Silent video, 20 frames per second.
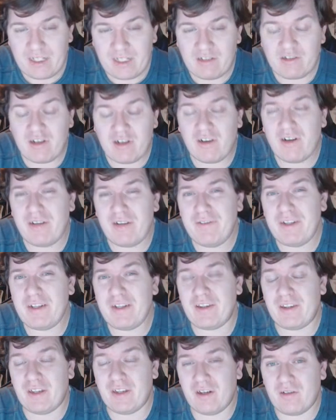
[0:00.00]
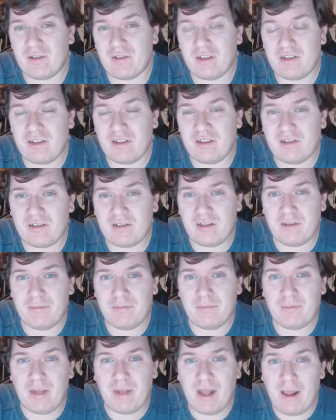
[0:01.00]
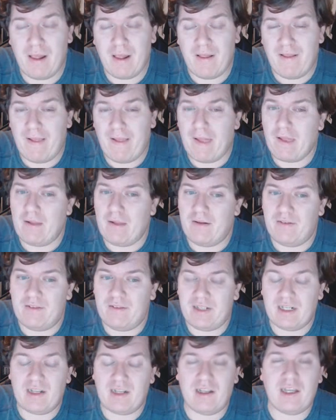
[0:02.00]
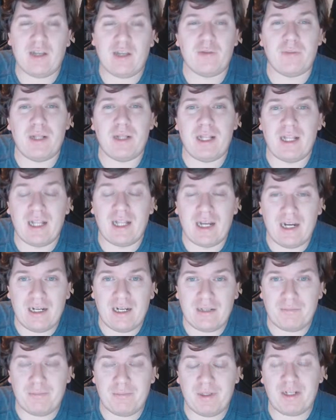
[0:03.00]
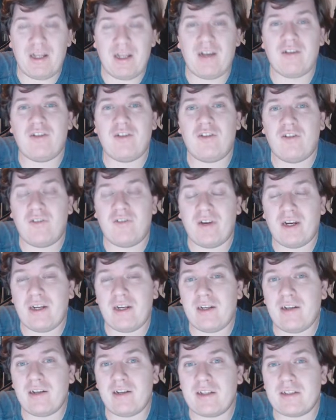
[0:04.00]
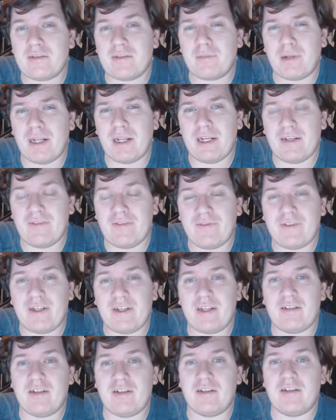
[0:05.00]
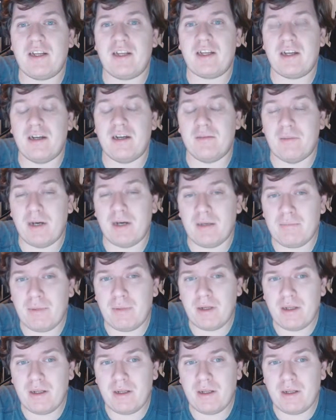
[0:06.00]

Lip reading: So if you know the system, that'll help a lot, but I'll try to explain things as they come up